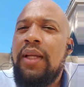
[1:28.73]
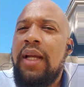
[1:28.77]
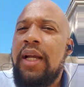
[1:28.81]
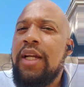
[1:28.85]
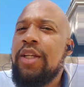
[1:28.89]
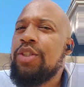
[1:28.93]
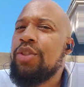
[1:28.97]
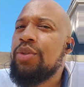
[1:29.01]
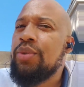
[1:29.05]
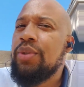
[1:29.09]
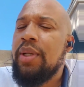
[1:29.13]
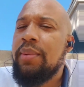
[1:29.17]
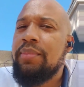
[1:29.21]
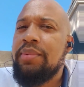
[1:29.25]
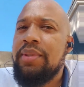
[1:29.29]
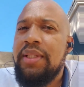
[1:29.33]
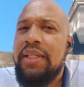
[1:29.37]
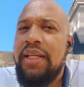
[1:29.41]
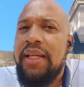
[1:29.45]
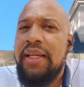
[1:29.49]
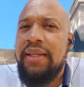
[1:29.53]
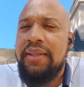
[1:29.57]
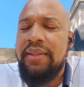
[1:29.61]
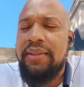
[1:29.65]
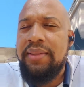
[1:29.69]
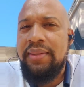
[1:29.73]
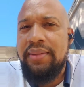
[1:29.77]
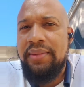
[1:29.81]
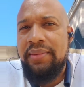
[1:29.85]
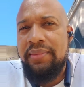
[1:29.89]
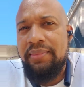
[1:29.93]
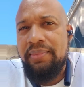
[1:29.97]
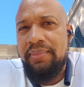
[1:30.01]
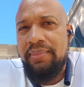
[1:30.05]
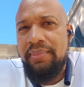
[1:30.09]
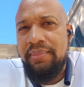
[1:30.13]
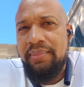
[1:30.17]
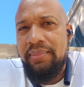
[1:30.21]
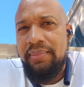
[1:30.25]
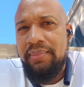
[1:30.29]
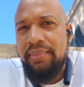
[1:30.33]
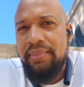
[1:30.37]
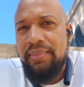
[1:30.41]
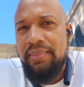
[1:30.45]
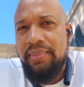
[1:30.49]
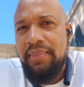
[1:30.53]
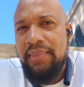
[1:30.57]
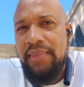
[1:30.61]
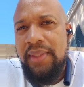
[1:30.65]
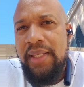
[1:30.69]
and shoot them to death?
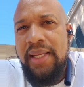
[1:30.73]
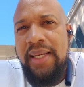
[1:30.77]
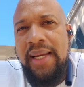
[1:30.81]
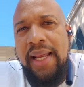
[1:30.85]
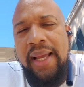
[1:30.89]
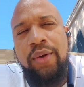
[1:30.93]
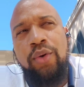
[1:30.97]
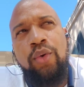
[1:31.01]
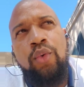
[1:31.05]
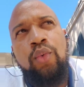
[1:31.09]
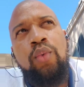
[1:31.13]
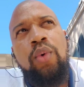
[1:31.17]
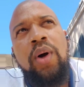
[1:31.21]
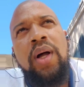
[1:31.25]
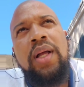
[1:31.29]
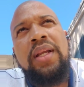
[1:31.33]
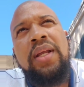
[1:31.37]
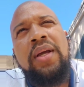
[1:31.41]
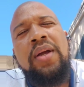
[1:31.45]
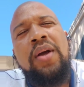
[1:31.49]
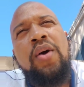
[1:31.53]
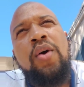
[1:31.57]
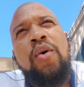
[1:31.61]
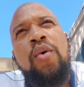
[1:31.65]
Like, what